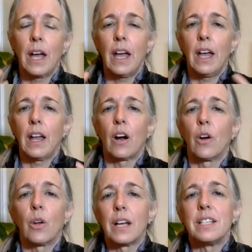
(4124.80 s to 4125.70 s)
and our
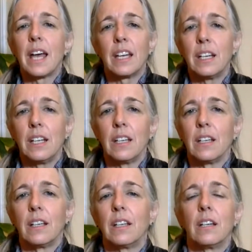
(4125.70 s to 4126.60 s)
own
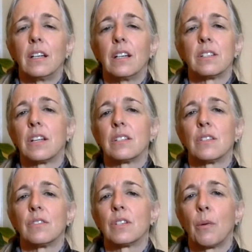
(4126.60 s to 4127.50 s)
identity in a sense
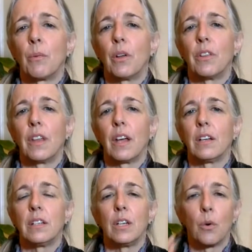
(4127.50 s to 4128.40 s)
of someone that
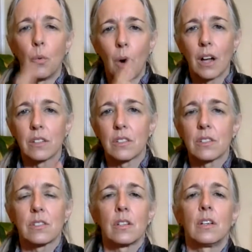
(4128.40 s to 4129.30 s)

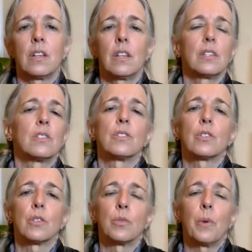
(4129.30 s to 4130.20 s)
wants things a
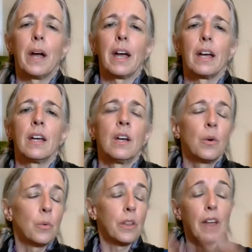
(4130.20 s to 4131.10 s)
certain way.
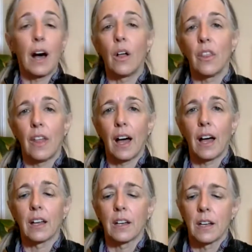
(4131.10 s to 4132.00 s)
Without
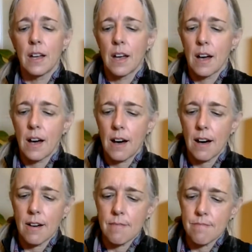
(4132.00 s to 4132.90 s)
that,
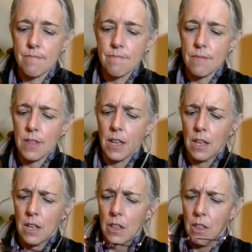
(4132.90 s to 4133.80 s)
um,
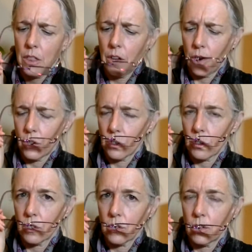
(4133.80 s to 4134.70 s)

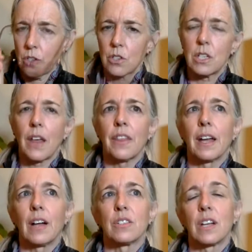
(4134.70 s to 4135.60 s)
there's nothing
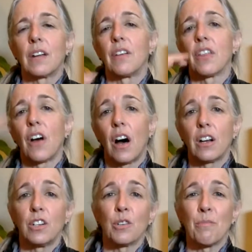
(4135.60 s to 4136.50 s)
outside of a thought
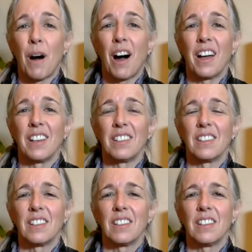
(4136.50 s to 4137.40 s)
in your mind
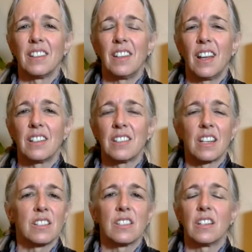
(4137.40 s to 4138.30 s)
that
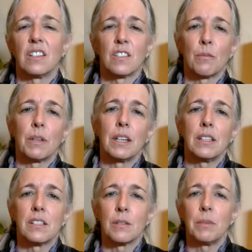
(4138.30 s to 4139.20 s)
says that something
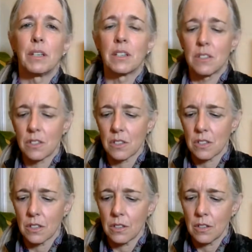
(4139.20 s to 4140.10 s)
needs to be consistent.